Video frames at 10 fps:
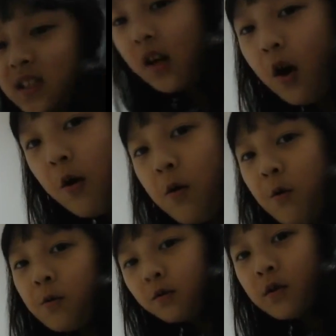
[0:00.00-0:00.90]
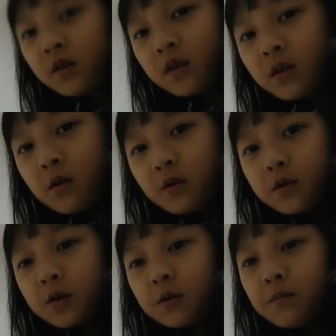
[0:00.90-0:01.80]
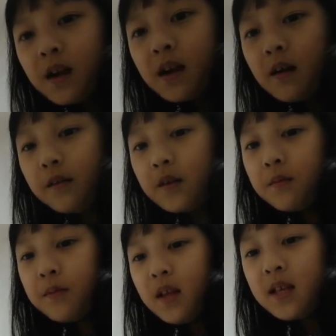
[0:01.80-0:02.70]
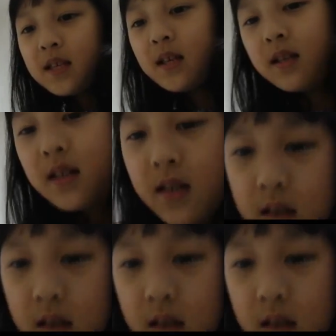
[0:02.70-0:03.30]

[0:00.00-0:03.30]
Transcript: go to my other places.